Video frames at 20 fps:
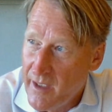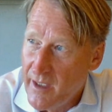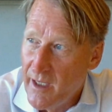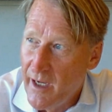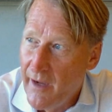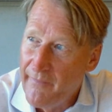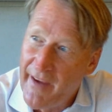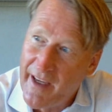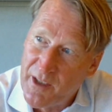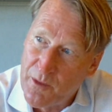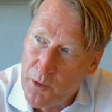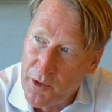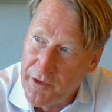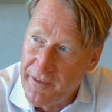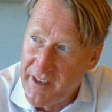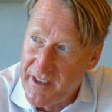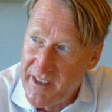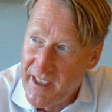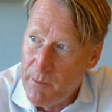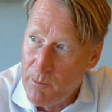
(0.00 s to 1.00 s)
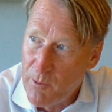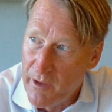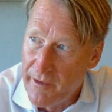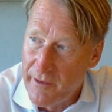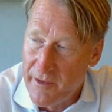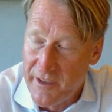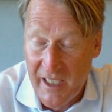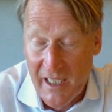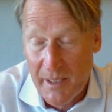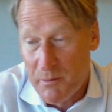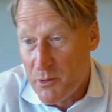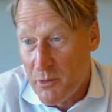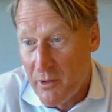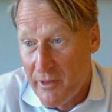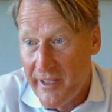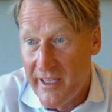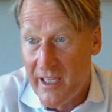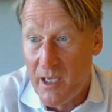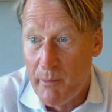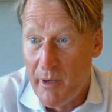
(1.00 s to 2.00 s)
And that's what the teams will
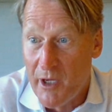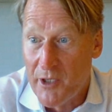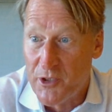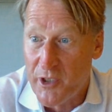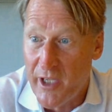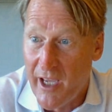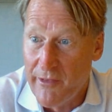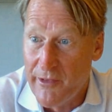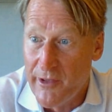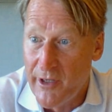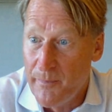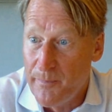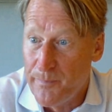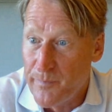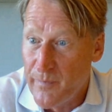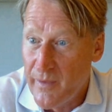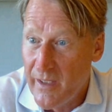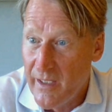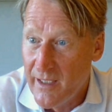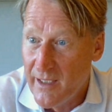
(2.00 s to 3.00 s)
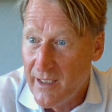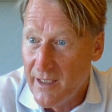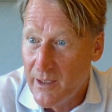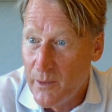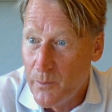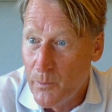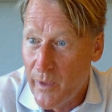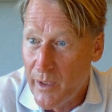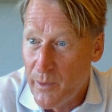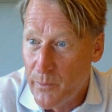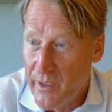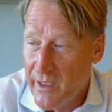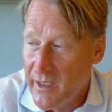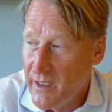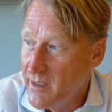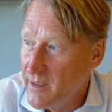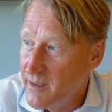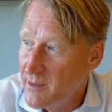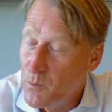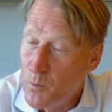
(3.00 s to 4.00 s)
think about together when
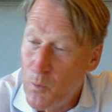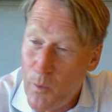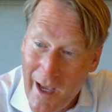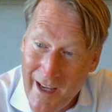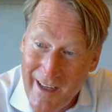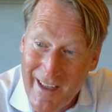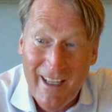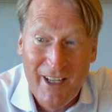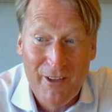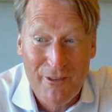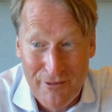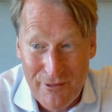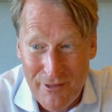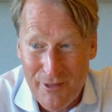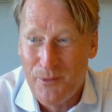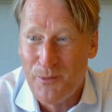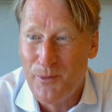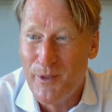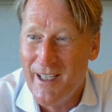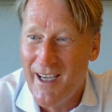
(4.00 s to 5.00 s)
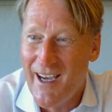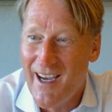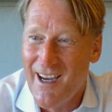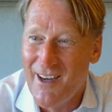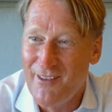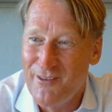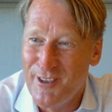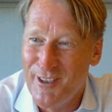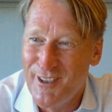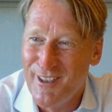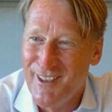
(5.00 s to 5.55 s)
and if we have